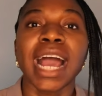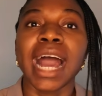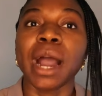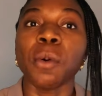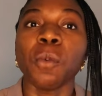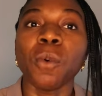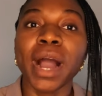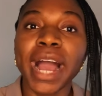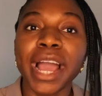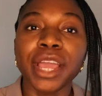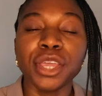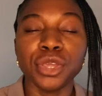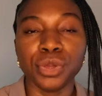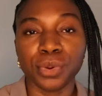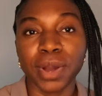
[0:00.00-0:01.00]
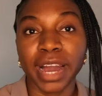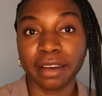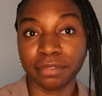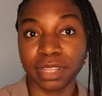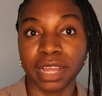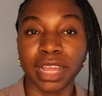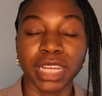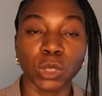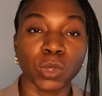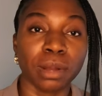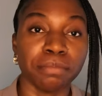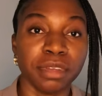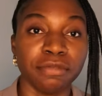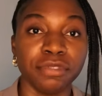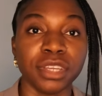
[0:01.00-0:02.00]
and while you have the H
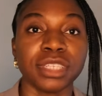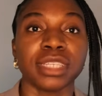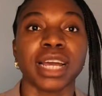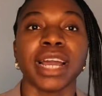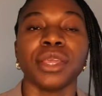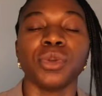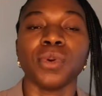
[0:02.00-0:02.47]
one B visa,